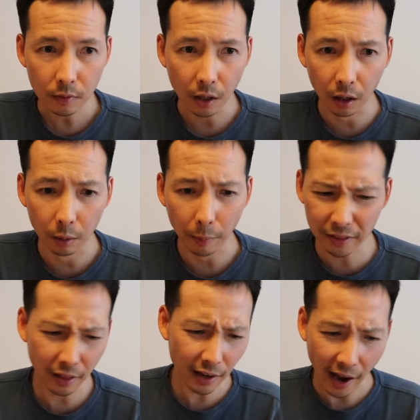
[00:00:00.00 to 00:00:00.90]

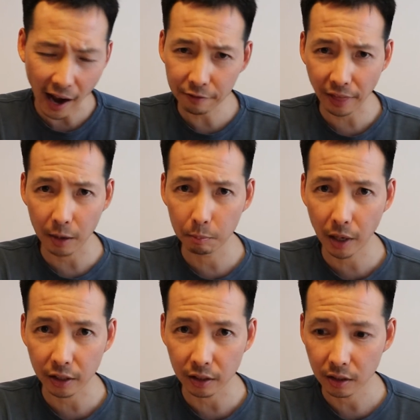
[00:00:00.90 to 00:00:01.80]
And they have that
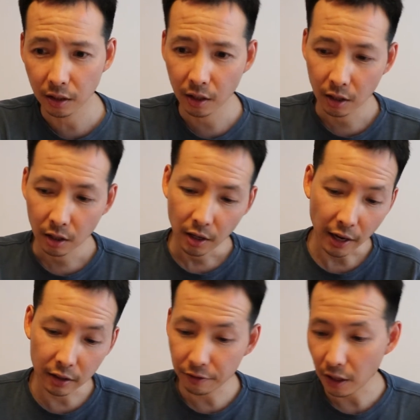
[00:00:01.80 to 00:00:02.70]
money,
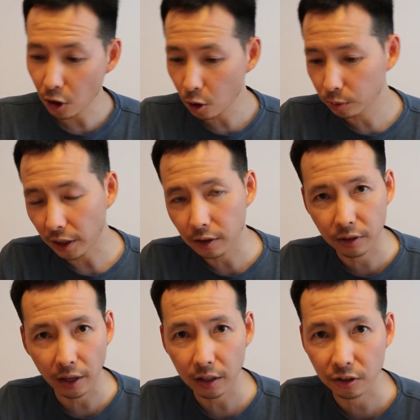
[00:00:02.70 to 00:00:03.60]
and if they don't, they could
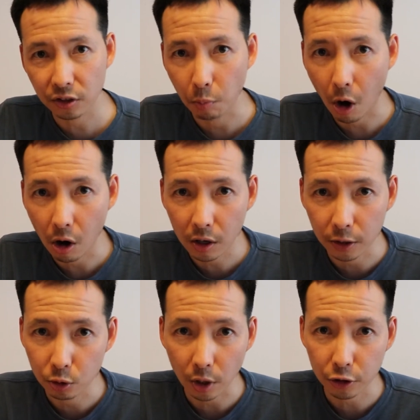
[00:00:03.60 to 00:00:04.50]
take a small
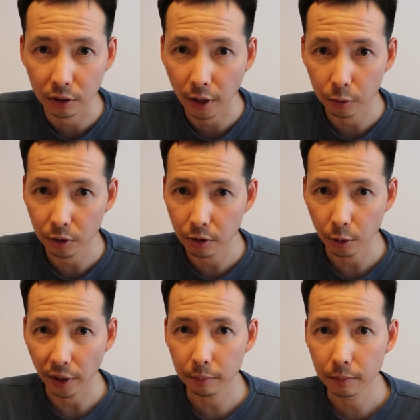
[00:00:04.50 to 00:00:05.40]
construction loan to
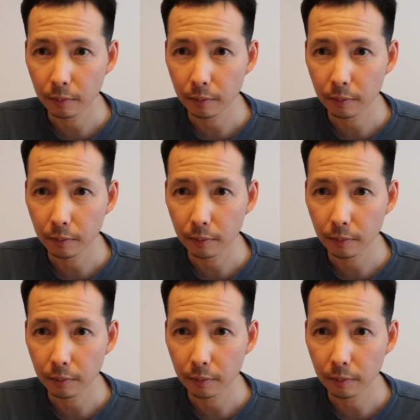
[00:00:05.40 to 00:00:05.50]
do it.